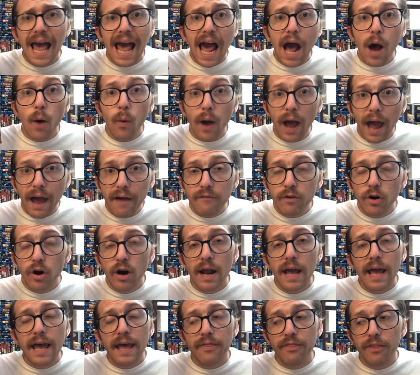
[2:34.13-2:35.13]
However,
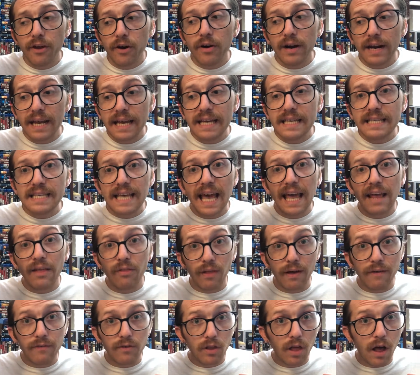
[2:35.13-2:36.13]
there is a
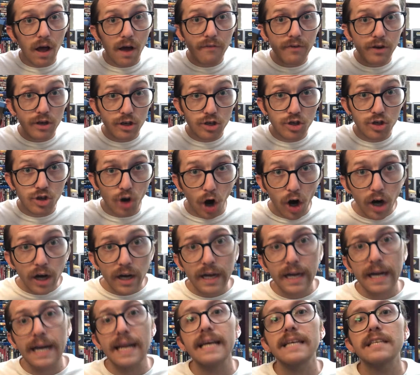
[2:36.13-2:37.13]
level of
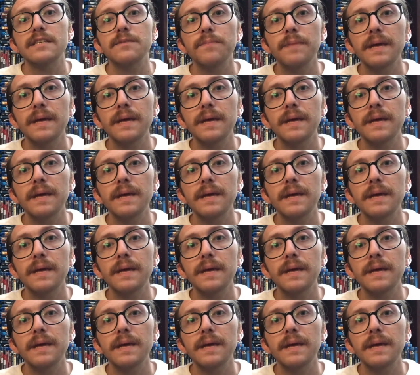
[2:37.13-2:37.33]
darkness,